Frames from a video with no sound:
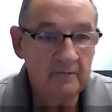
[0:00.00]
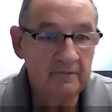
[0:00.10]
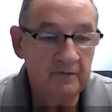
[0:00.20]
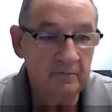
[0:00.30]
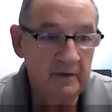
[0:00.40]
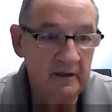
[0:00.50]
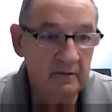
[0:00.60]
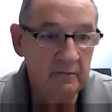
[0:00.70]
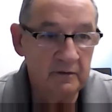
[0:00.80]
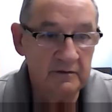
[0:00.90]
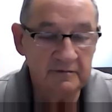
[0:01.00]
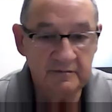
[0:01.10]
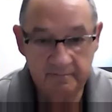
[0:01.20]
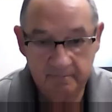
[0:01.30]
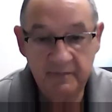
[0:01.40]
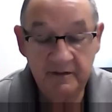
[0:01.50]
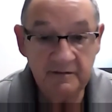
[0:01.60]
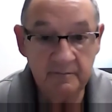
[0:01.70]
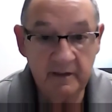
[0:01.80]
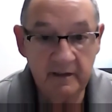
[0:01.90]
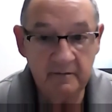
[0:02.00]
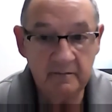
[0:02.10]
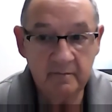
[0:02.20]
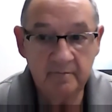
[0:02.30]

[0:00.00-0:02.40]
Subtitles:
For me, it was peace of mind.